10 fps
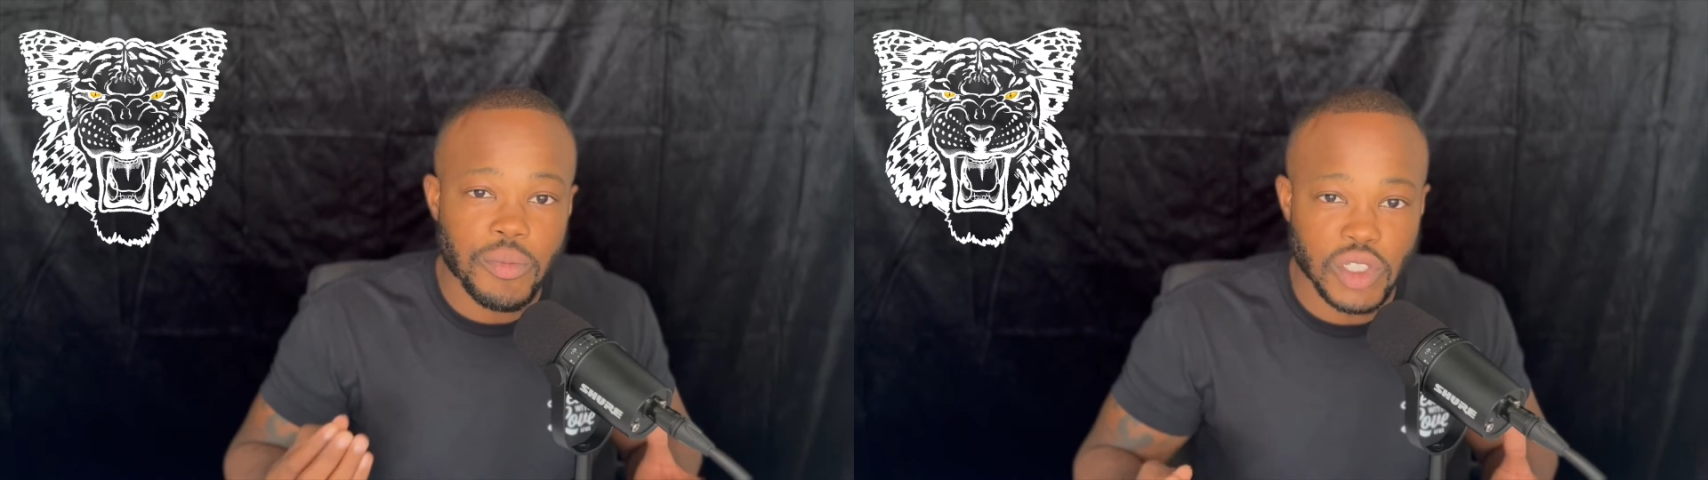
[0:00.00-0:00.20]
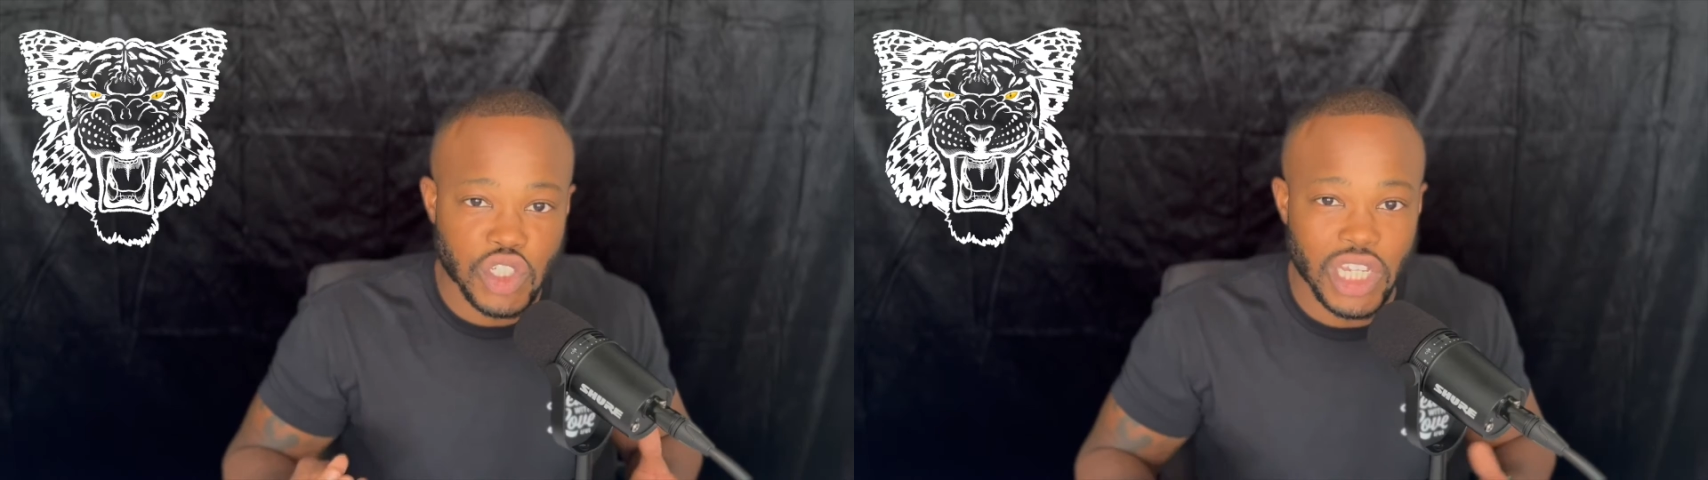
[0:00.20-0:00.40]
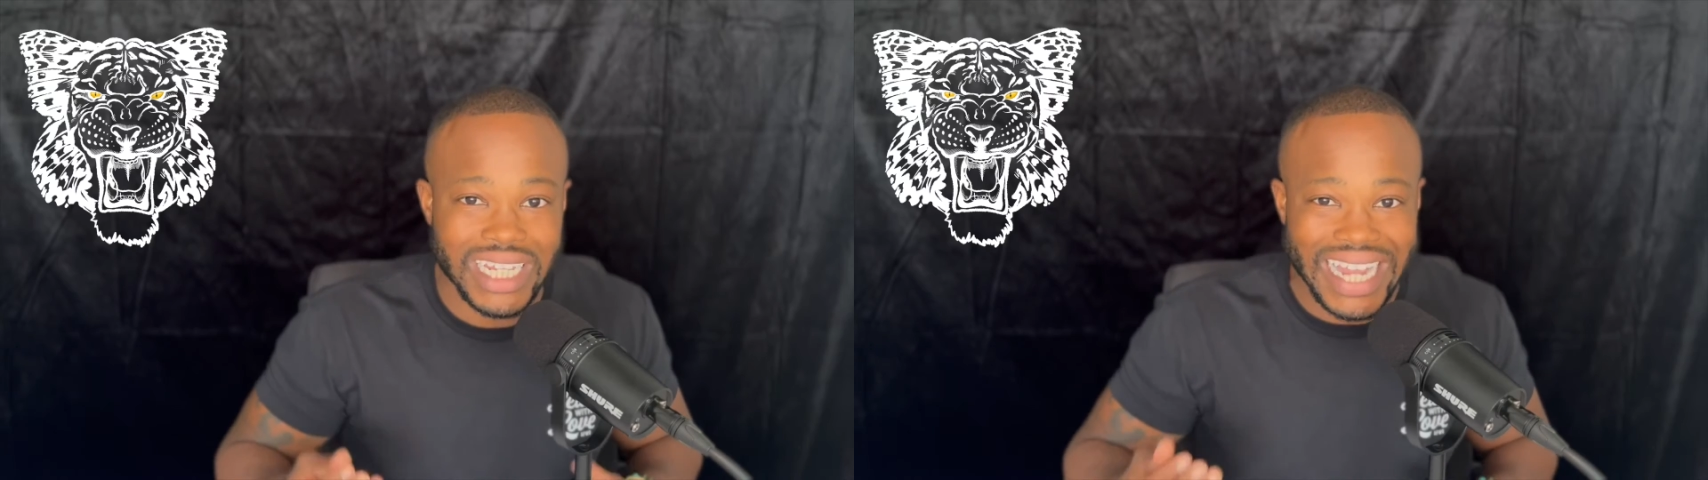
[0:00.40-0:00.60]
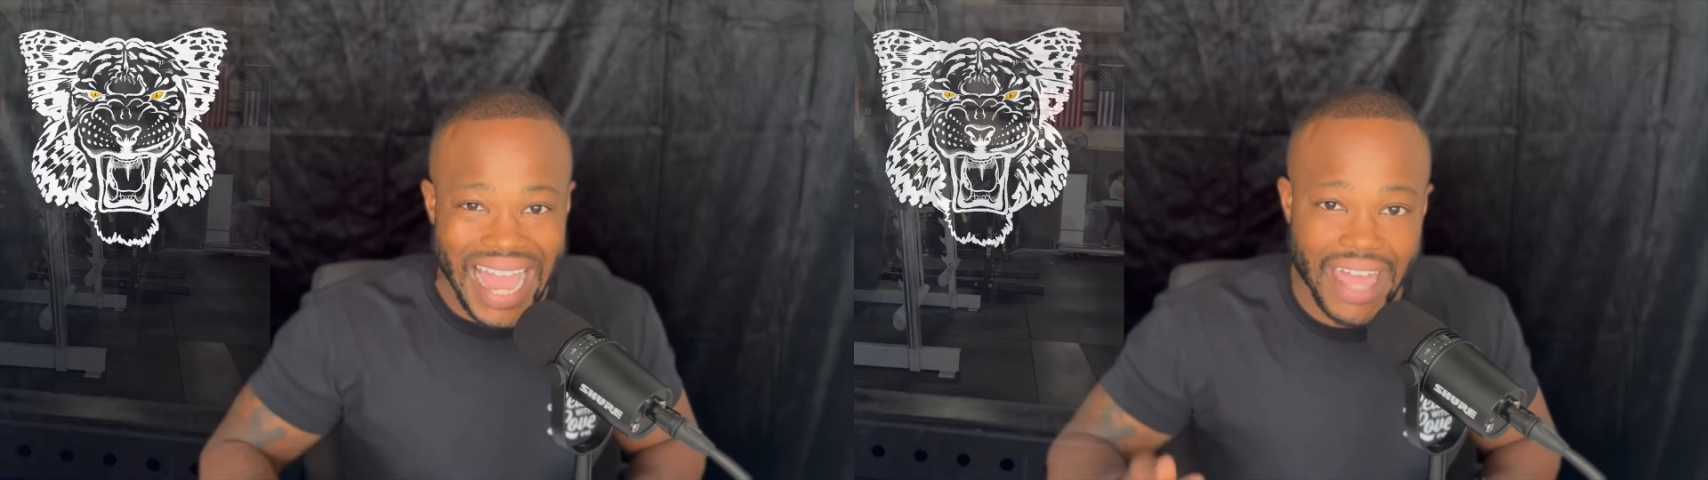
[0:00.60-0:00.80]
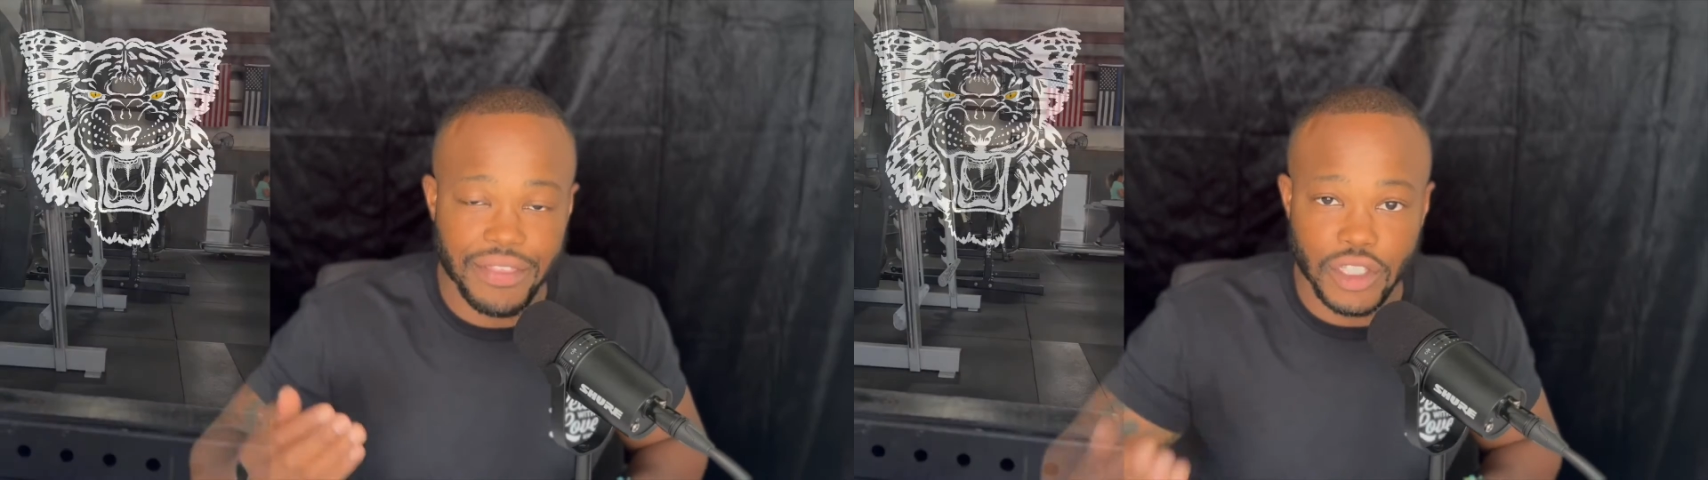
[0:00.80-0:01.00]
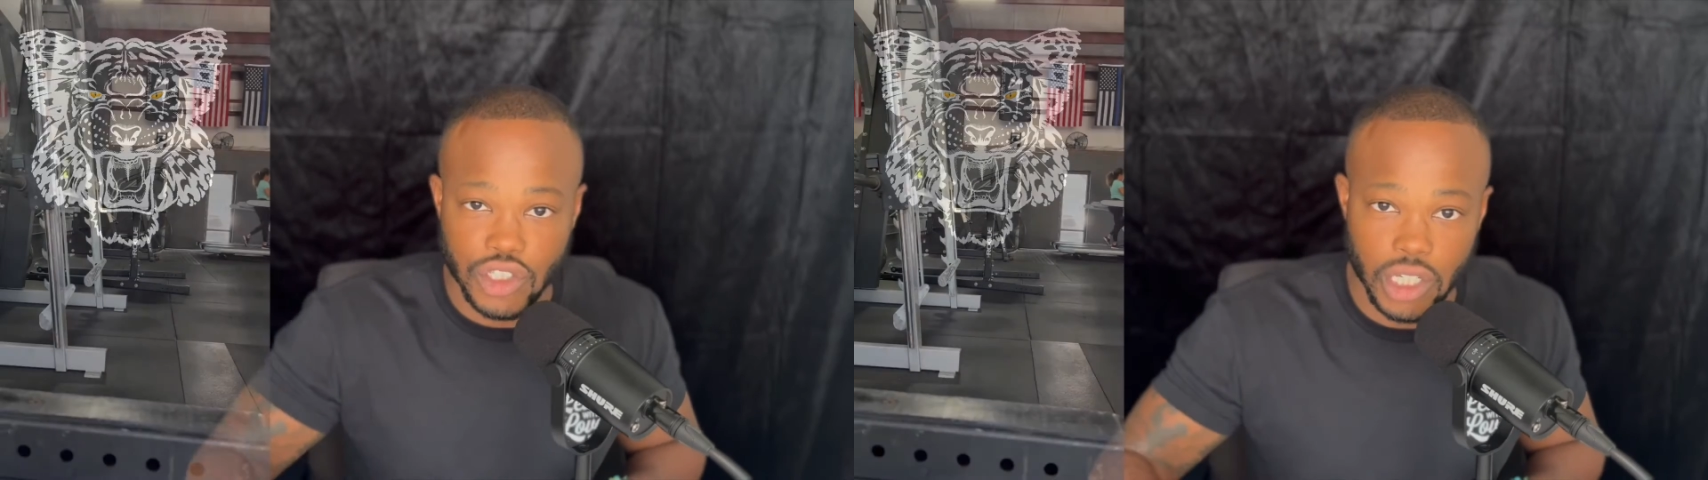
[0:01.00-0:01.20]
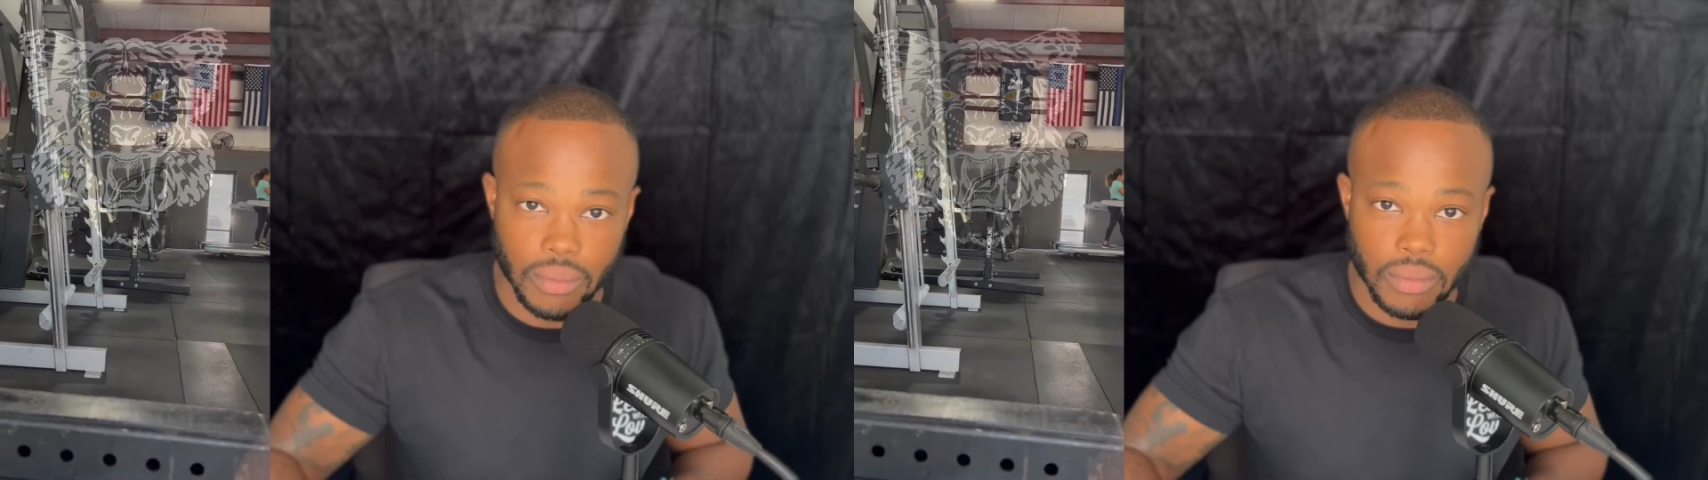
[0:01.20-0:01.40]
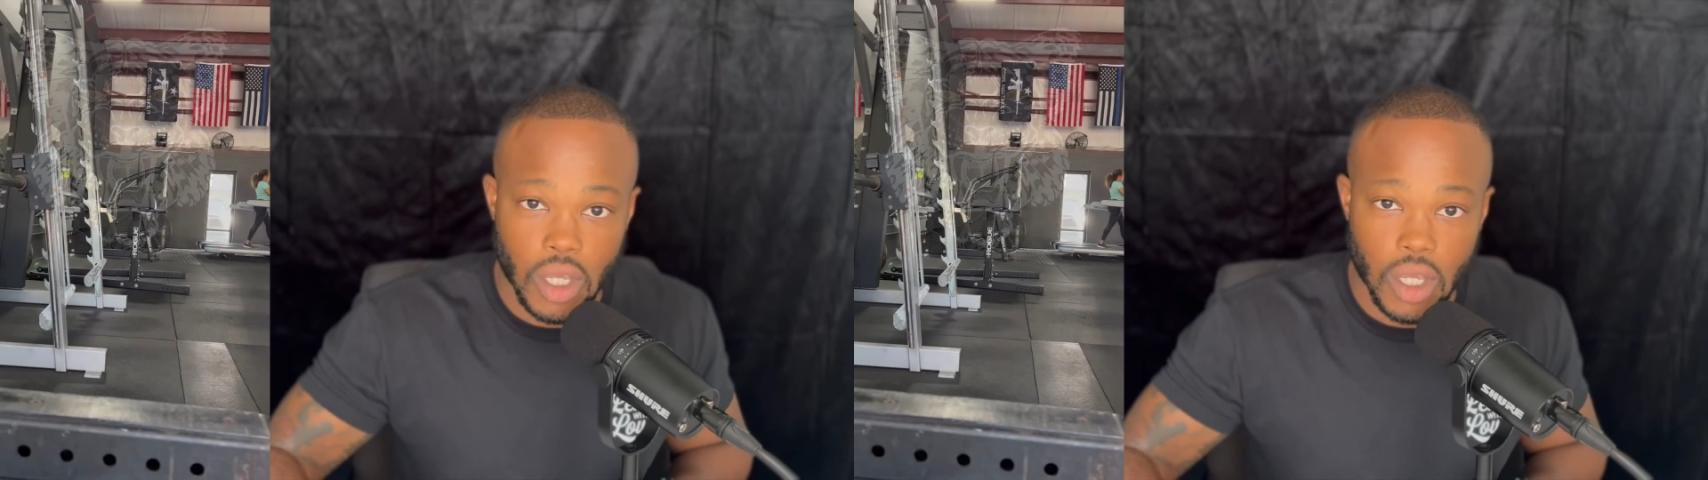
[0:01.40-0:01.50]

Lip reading: machine at the gym.